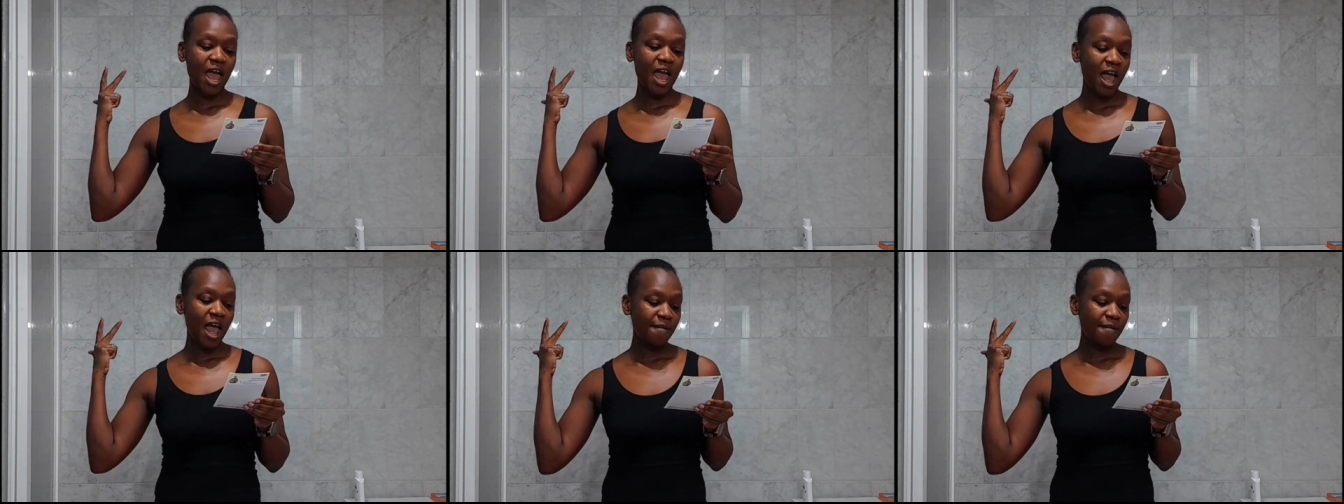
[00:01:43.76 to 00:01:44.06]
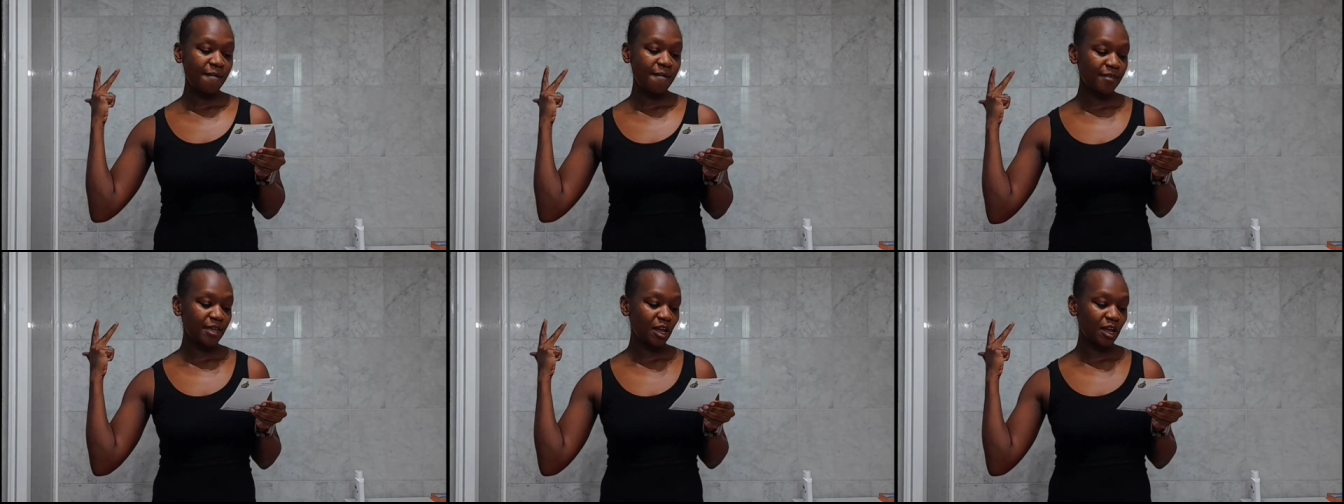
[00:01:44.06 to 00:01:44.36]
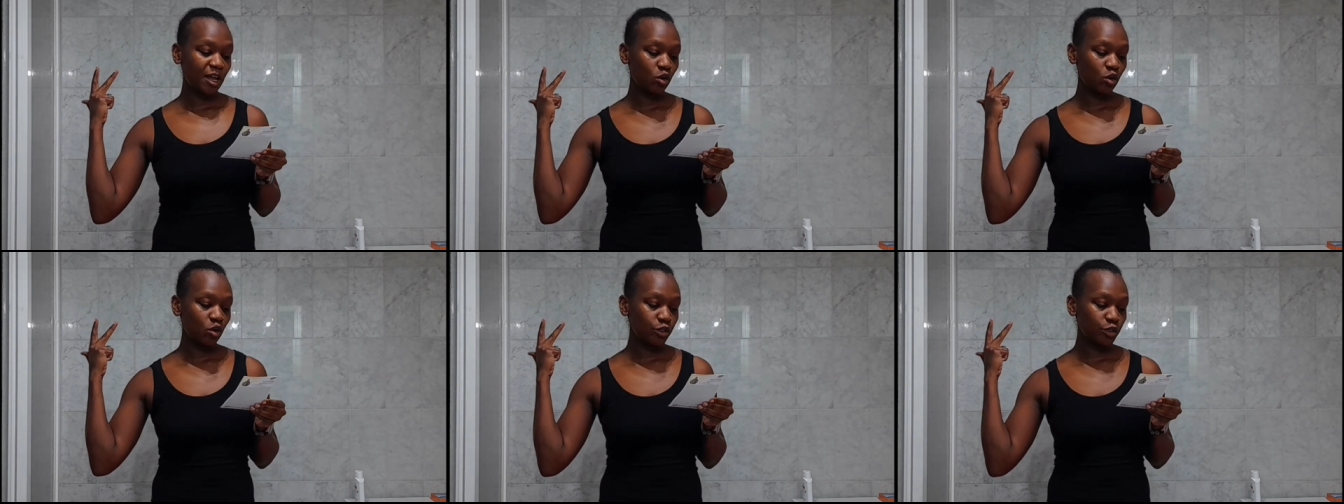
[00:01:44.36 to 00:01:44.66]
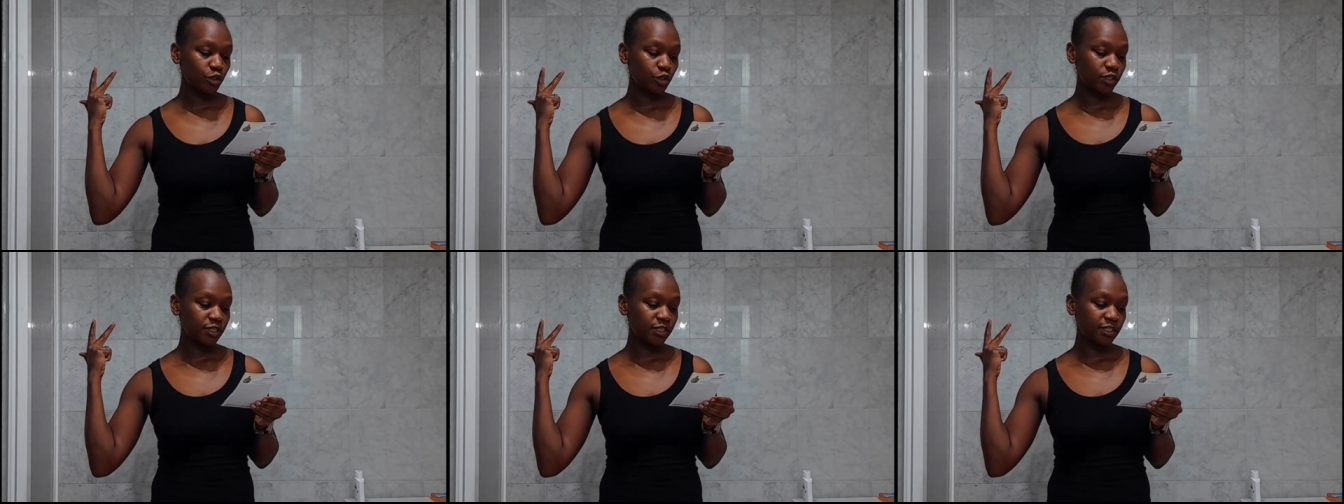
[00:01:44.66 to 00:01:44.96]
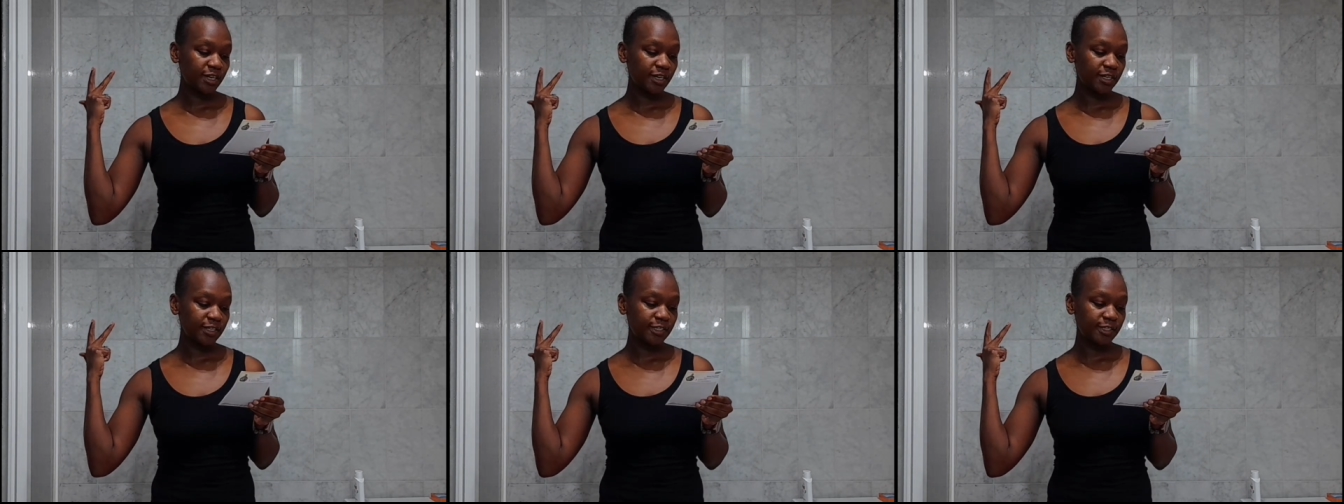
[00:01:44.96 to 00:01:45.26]
And they also
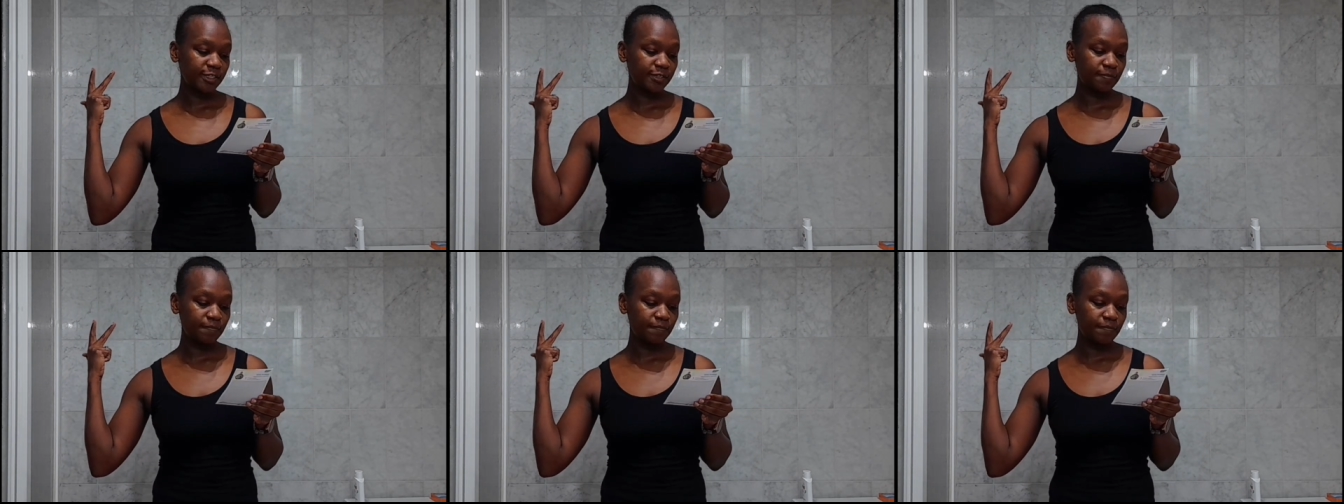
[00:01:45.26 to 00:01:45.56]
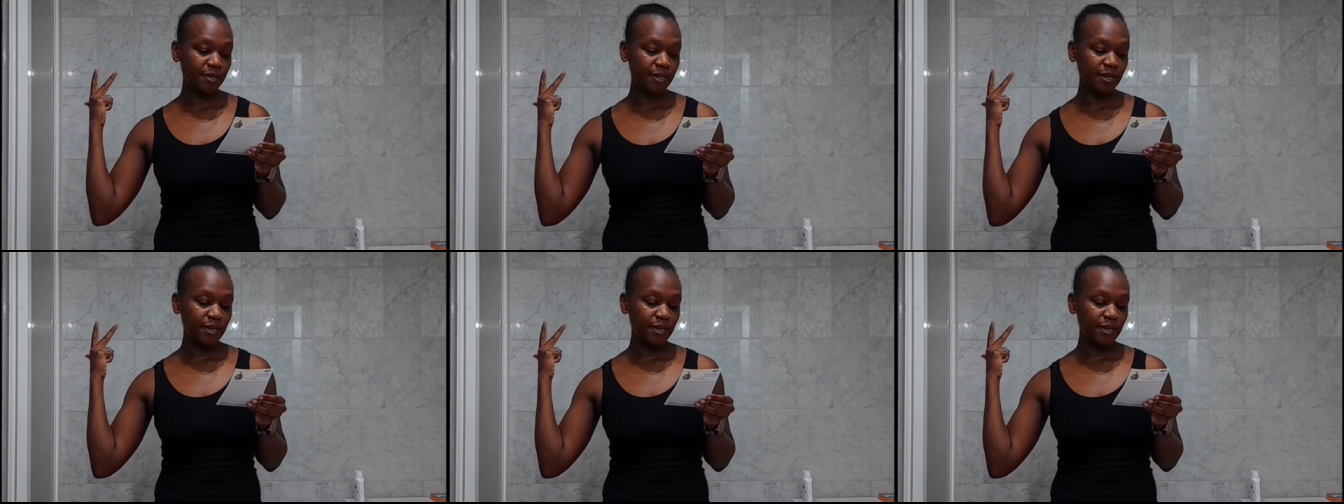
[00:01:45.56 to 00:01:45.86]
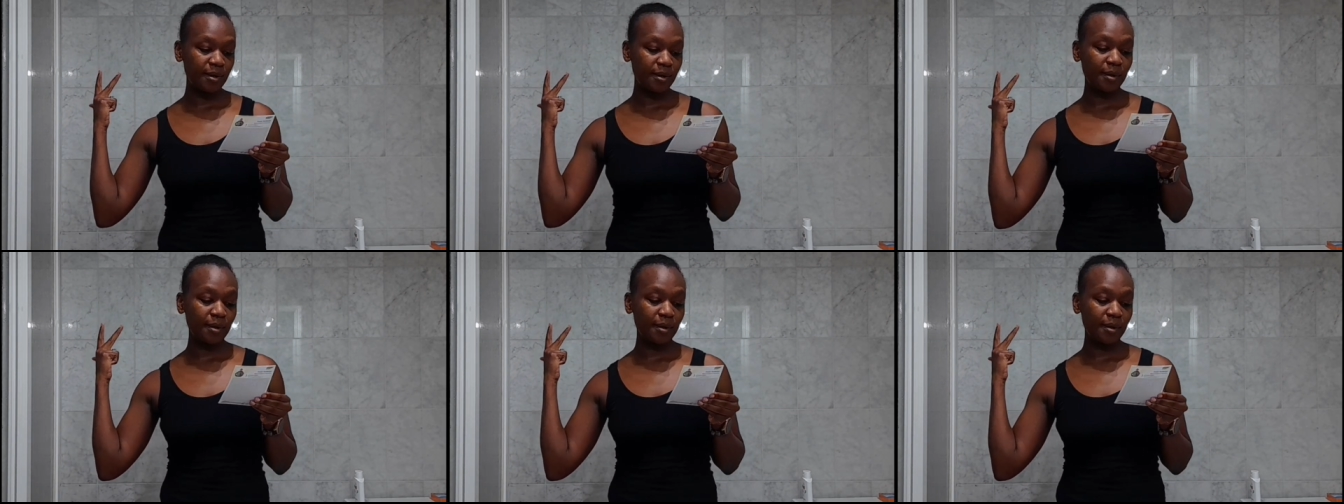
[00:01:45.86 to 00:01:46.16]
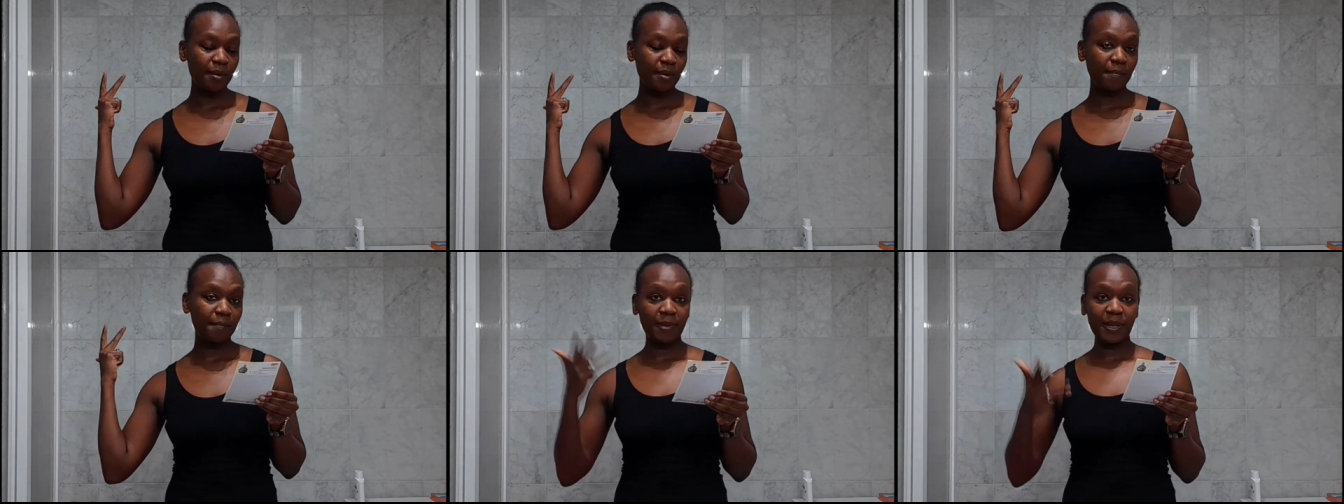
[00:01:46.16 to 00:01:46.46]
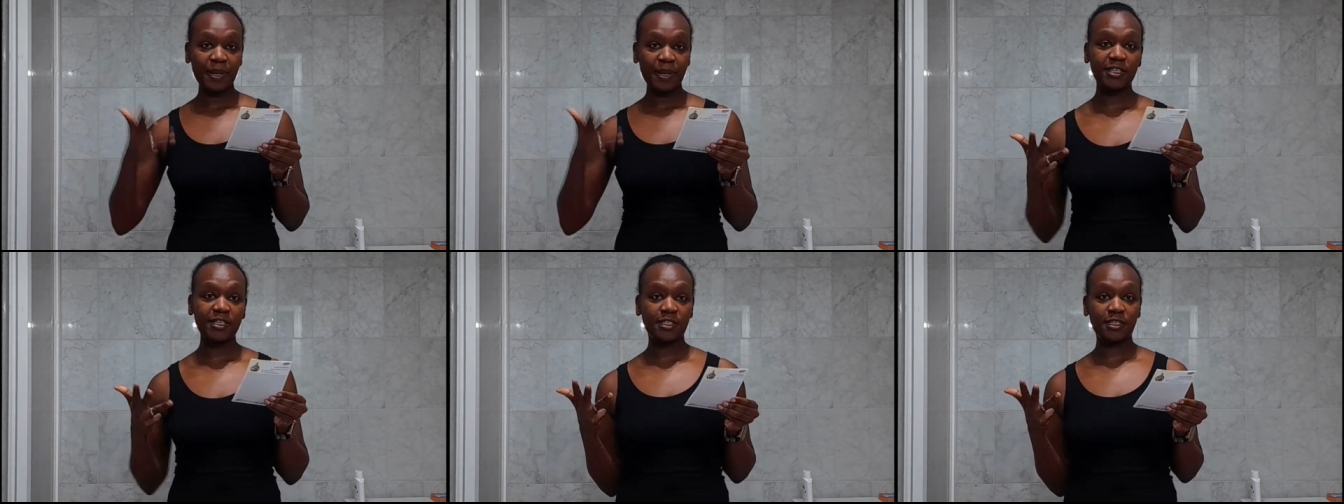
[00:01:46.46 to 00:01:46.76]
sent me a
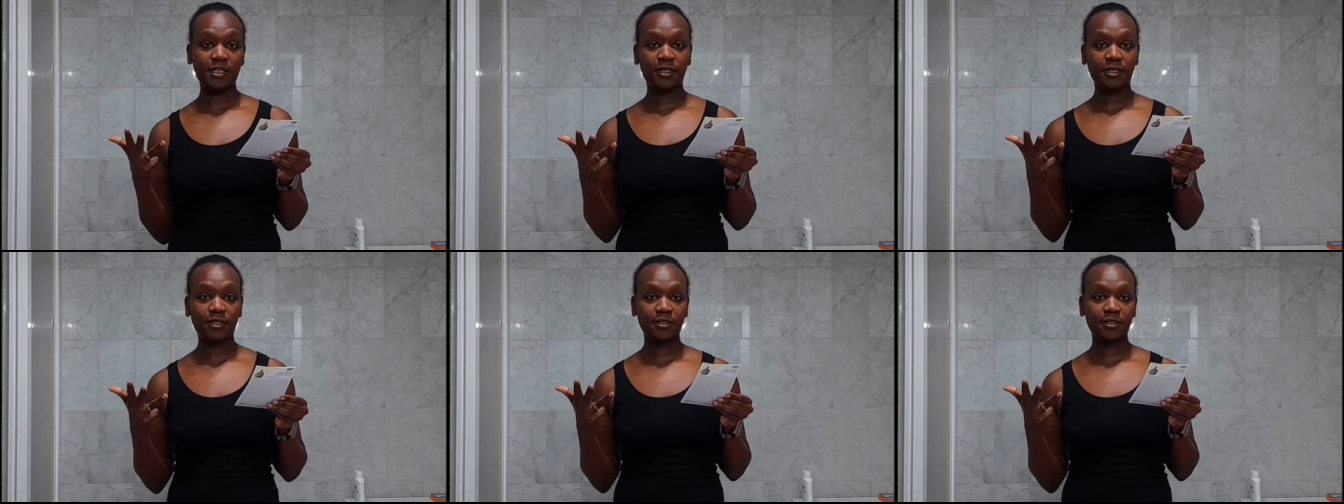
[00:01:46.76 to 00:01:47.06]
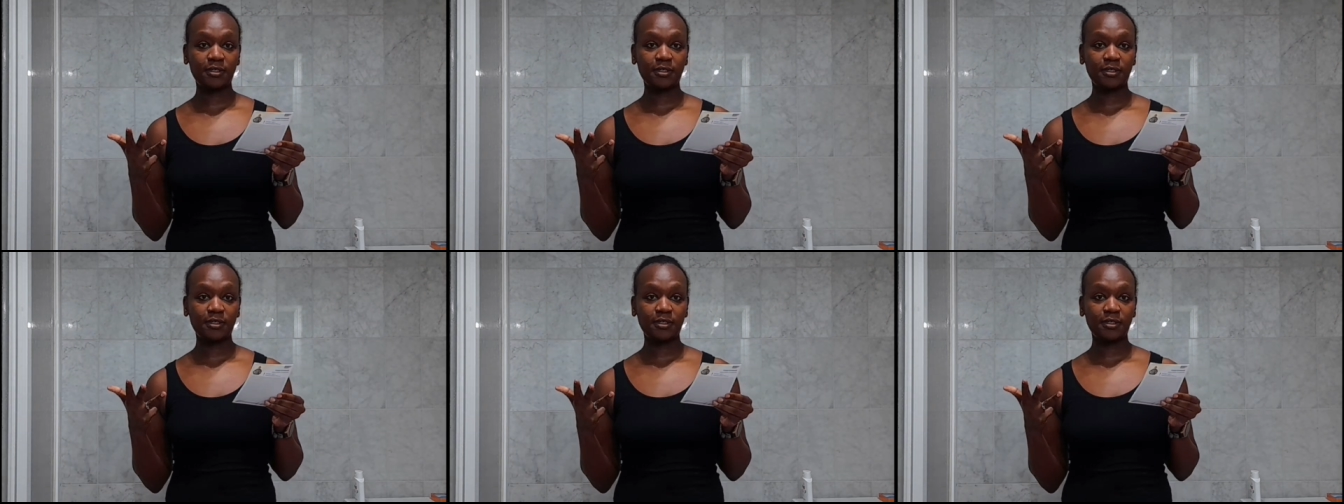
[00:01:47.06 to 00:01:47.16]
plane ticket.